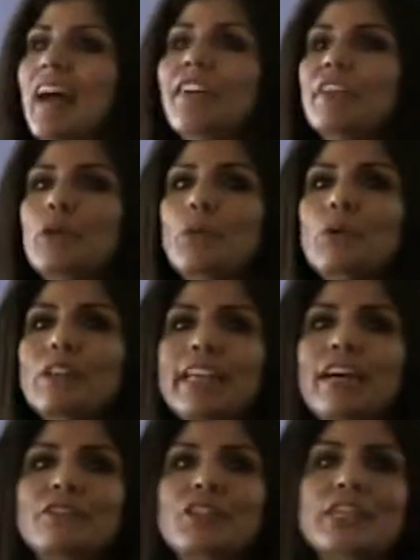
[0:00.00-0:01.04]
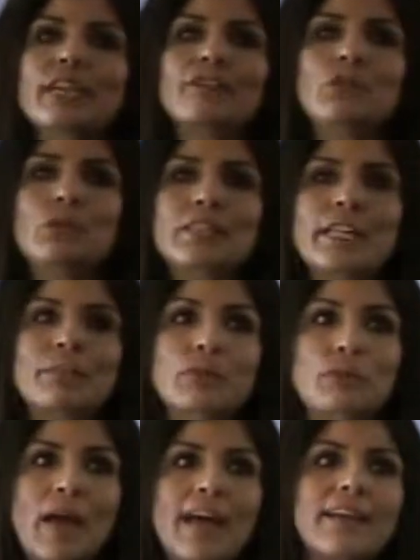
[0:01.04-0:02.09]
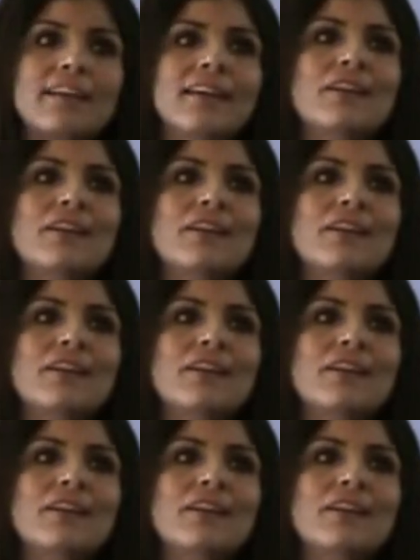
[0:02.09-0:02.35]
I think we really have to take a few steps back,